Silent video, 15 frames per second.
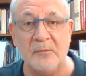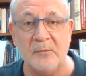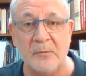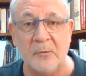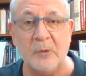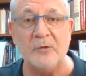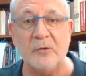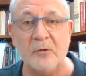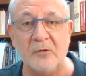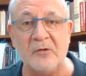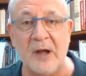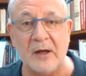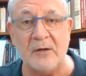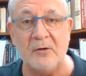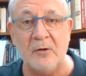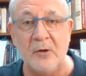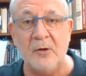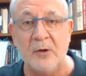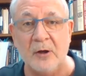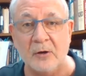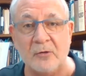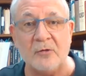which is that
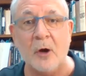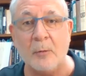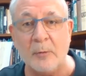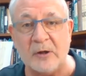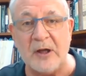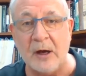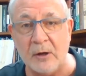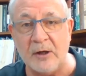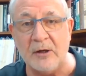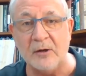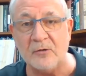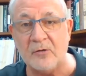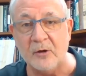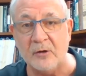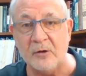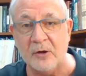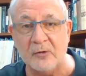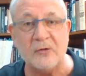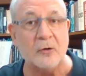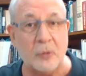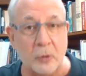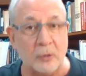in Sonoma County. It's the
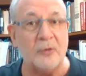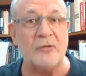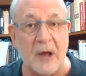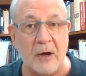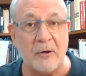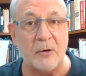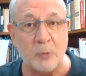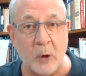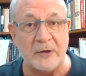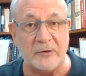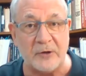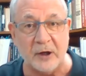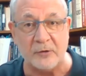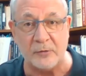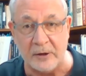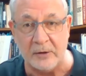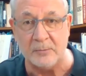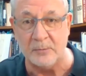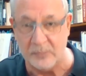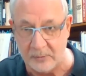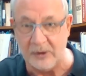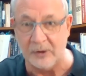coolest town in wine country.
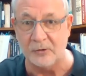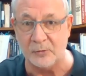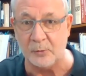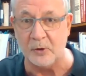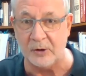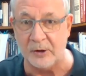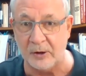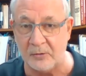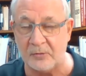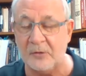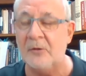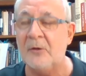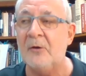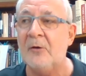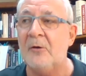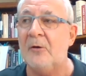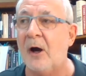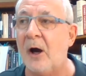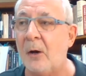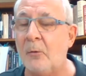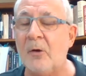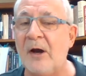Healdsburg is.
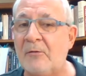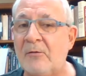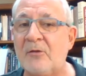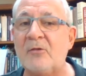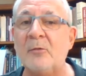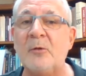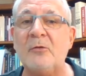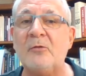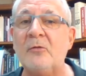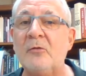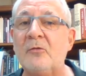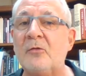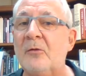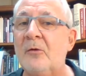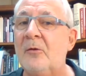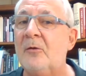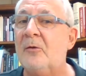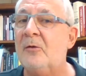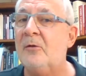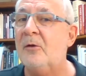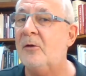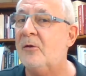We're having some issues
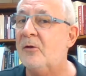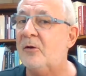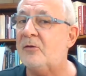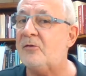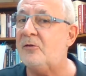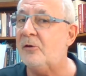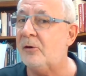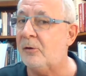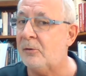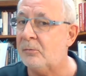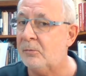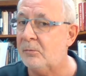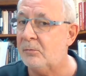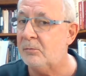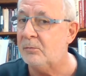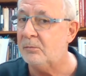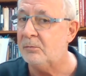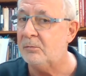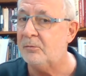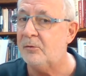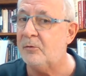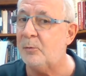this year.
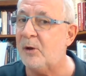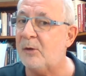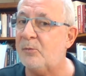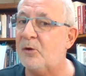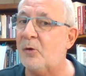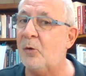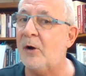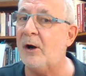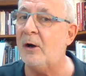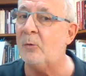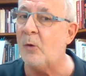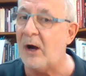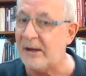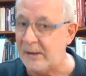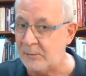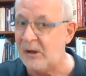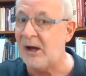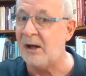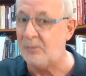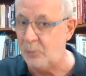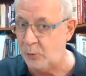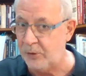You may be aware why I'm
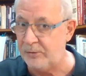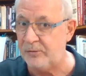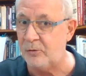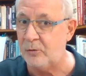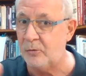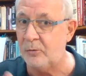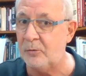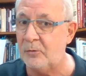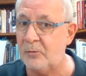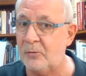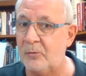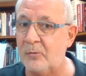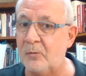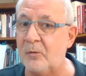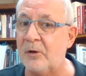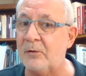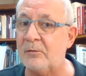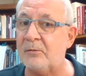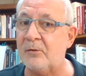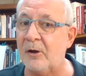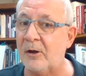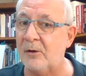not with you with
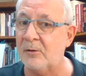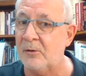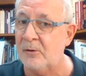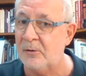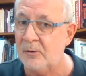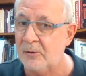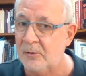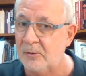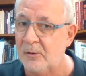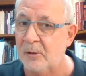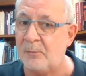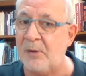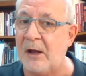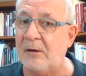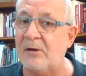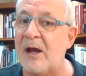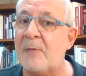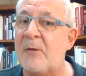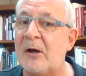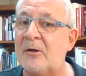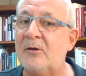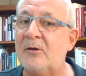a pandemic,
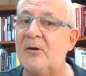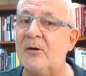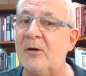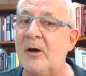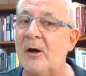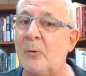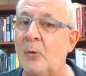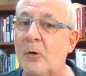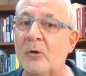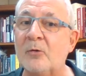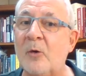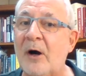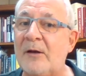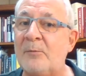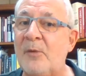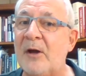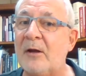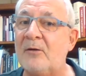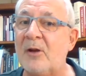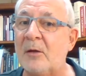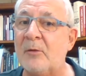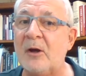a worldwide
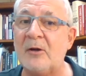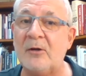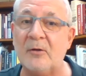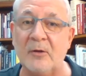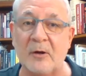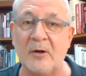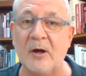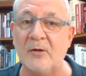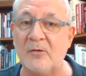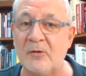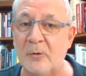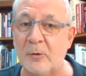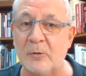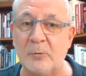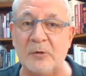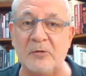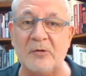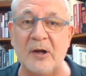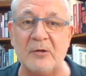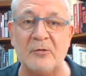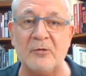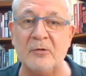pandemic, the consequent
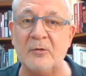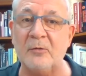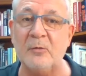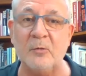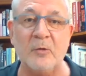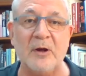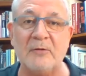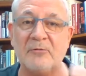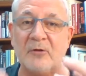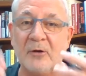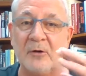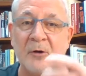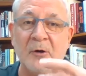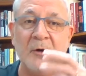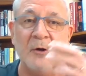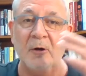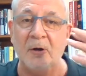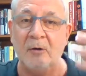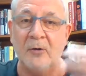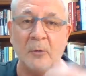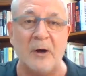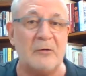recession. We have the
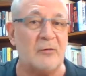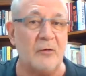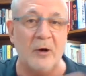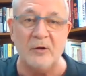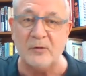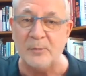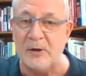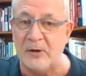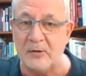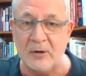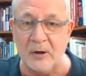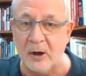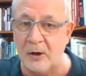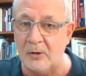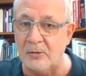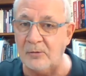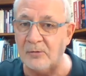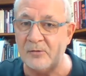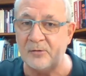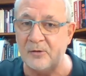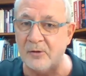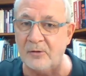restaurants being closed
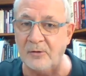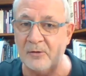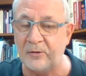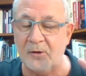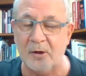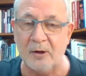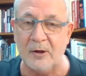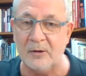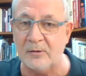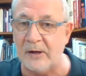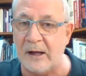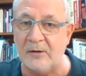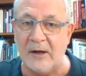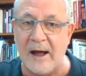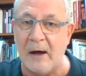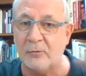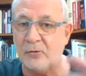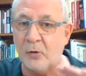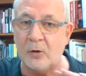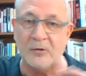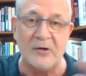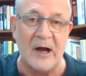and
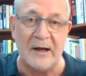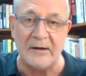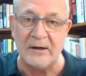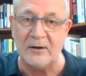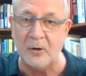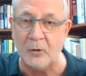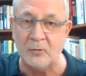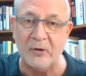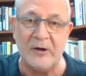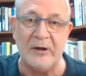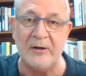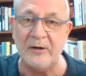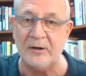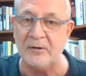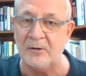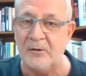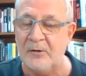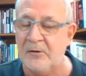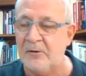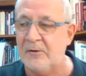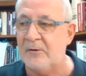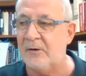outdoor dining only, and
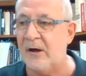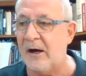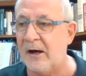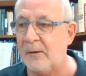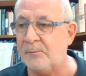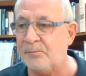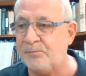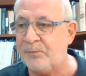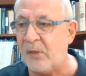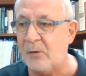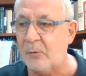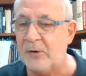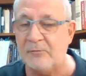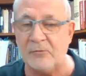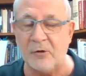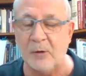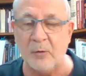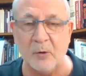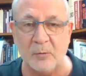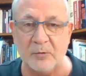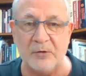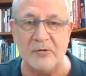we have trouble
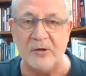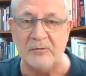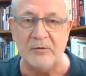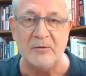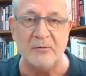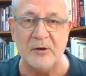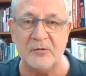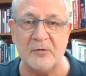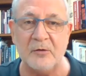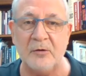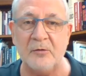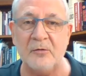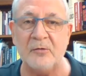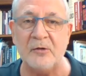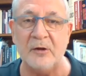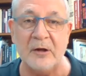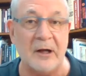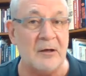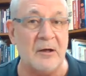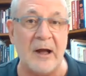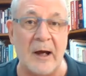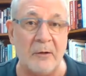receiving visitors. And then
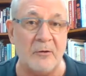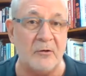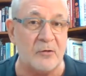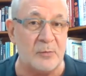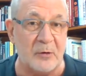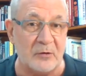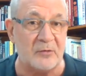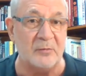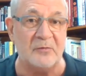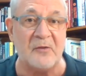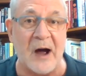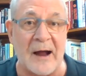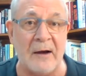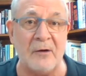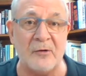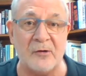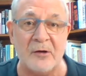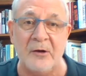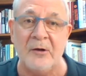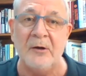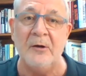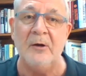now there's been some fires,
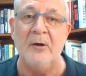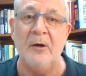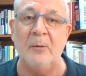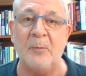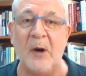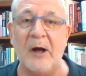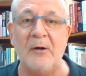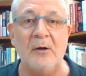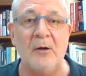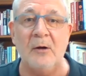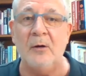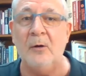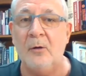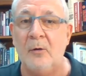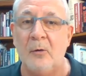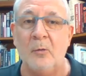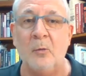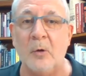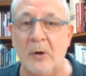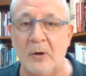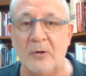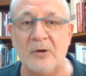but
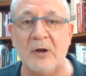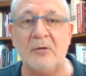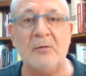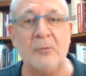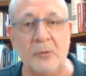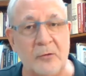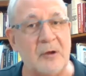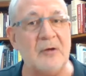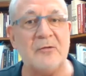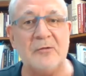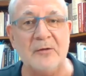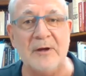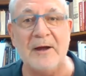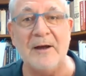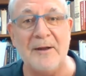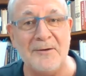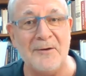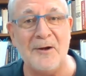we'll get through this. And